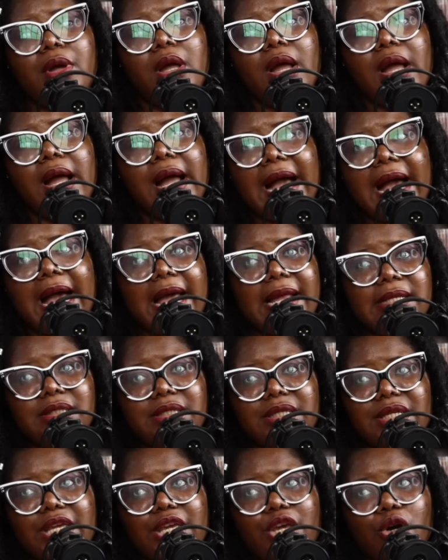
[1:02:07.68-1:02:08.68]
and
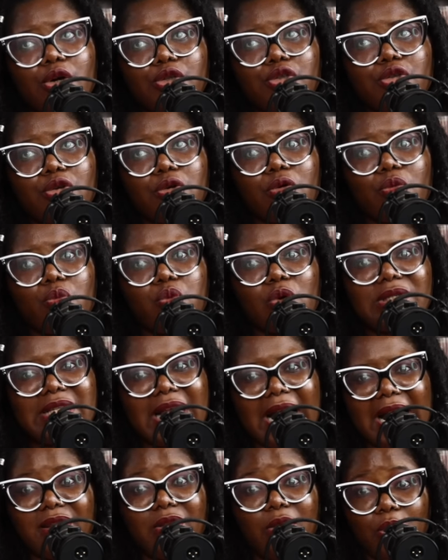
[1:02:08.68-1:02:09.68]
he also was
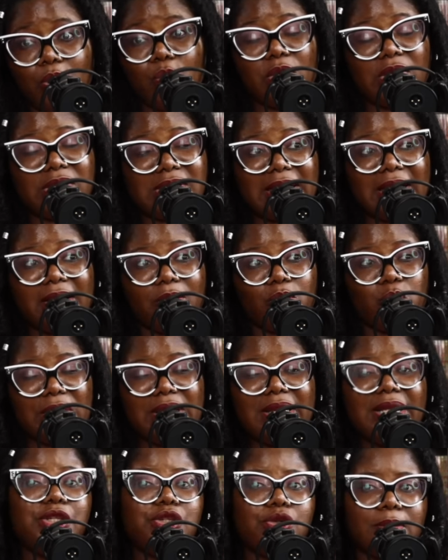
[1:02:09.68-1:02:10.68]
at, was
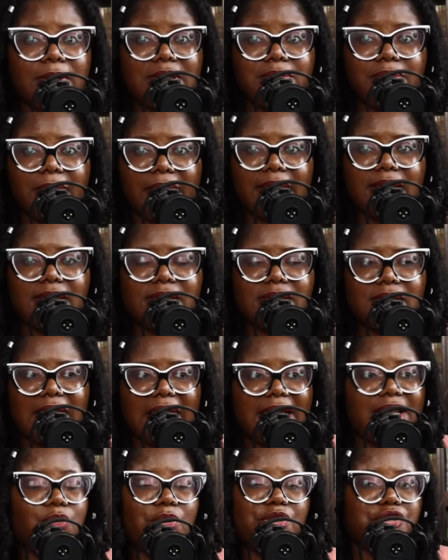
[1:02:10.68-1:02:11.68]
willing to admit and he
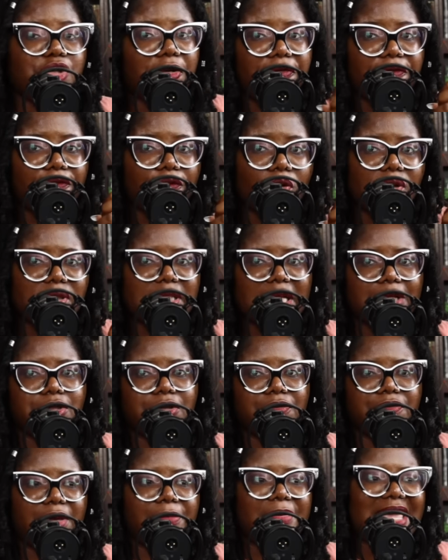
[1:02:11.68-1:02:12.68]
was not forced out of
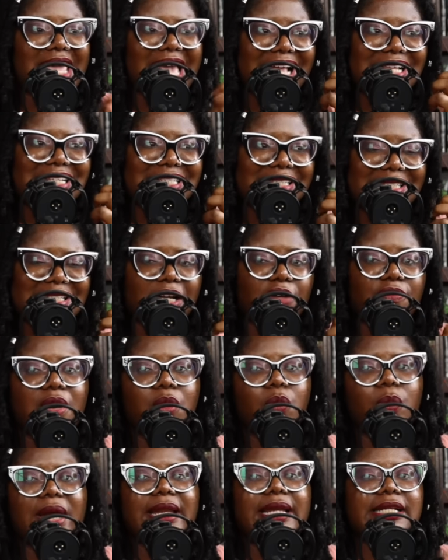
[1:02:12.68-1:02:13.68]
him he had
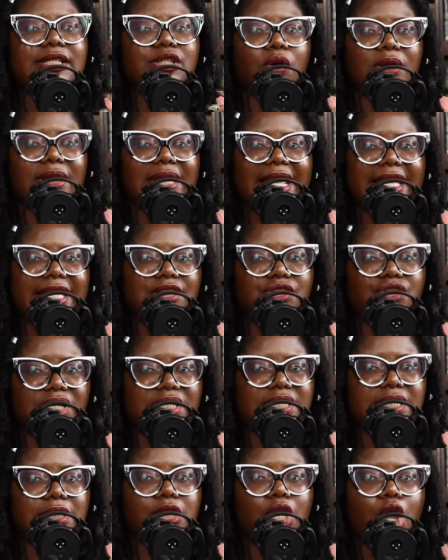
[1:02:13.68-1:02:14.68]
self-awareness unlike a
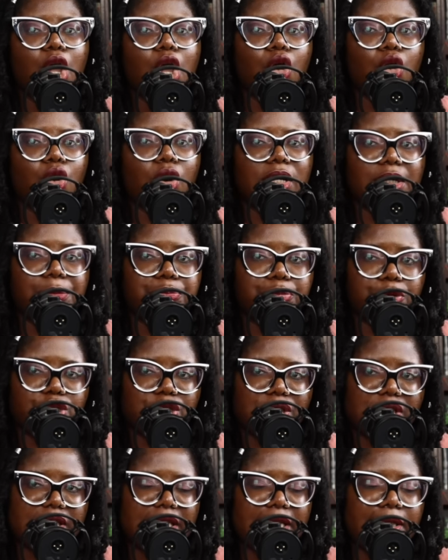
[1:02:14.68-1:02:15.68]
certain colin
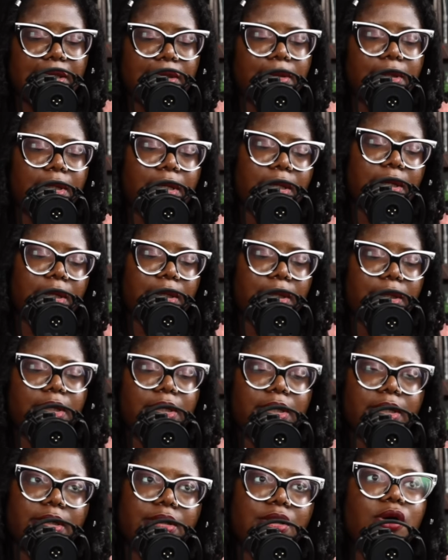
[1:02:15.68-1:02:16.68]
bridgerton
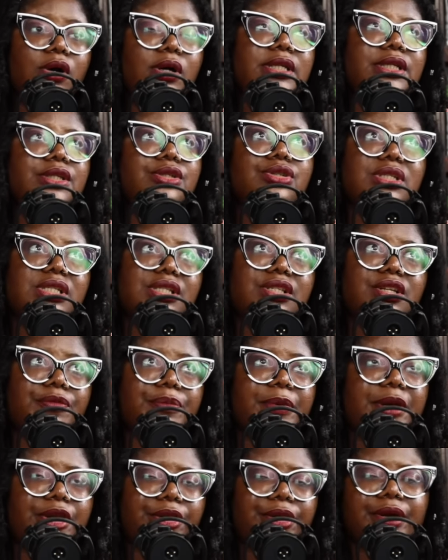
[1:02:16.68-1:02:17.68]
Colin, you deserve
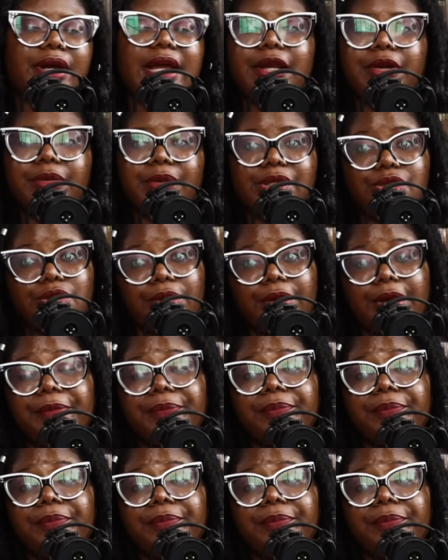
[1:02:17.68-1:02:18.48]
better. Anyway, sorry.